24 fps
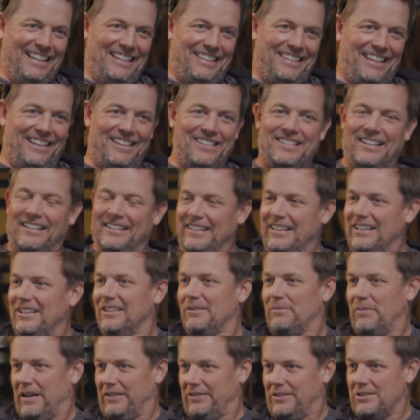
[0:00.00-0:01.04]
Tell us a little
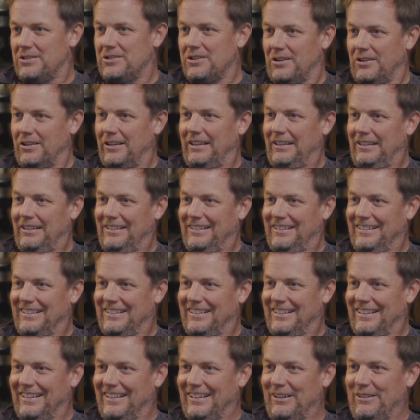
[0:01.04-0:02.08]
about the journey
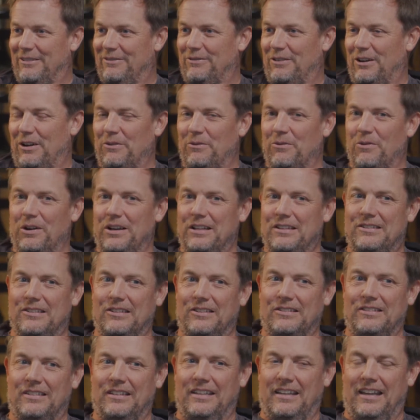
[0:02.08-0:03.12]
of what it
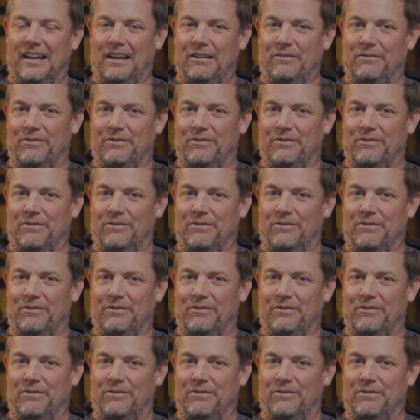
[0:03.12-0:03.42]
took to get